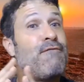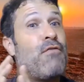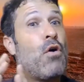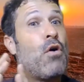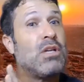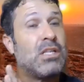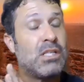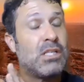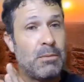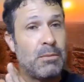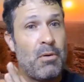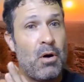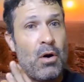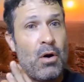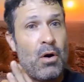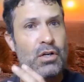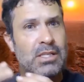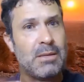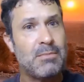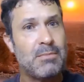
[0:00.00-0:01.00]
to be focused
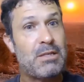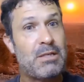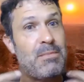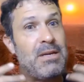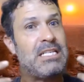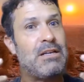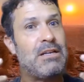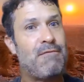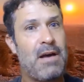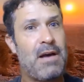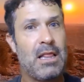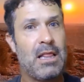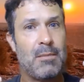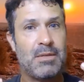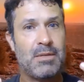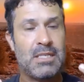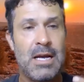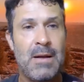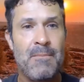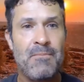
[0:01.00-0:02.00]
upon or something to be
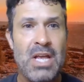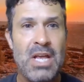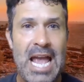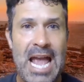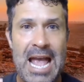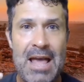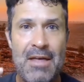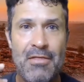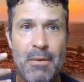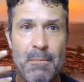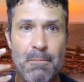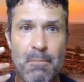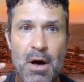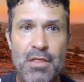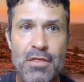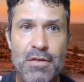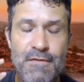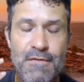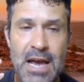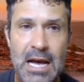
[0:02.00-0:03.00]
developed. And the
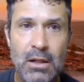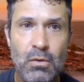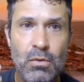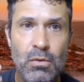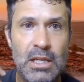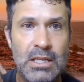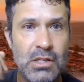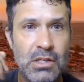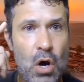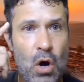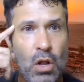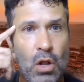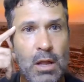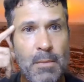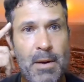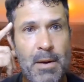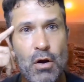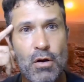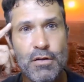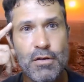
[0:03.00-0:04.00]
month of Elul is
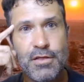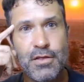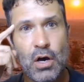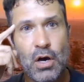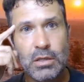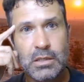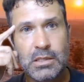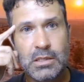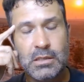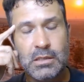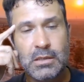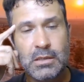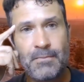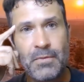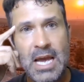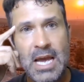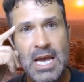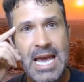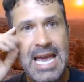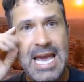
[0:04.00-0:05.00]
all about our
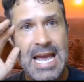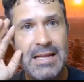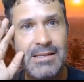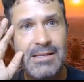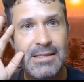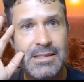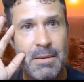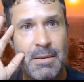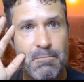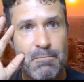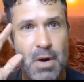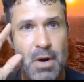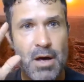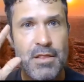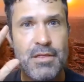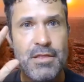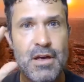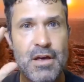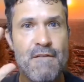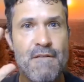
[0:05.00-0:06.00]
thoughts. It's the
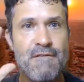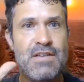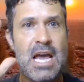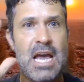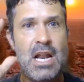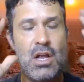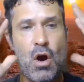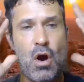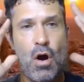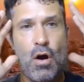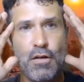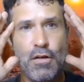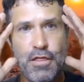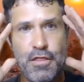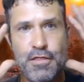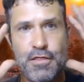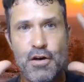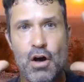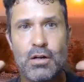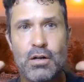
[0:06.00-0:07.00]
month of getting
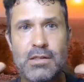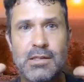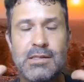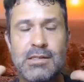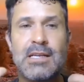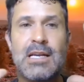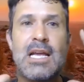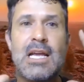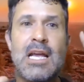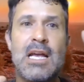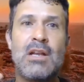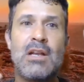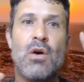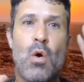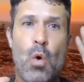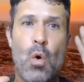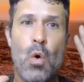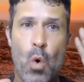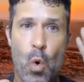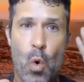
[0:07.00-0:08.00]
our thoughts
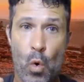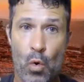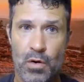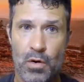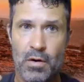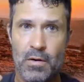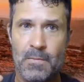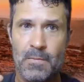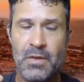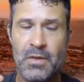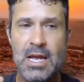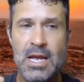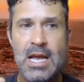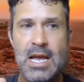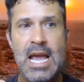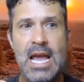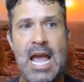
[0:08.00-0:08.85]
in order.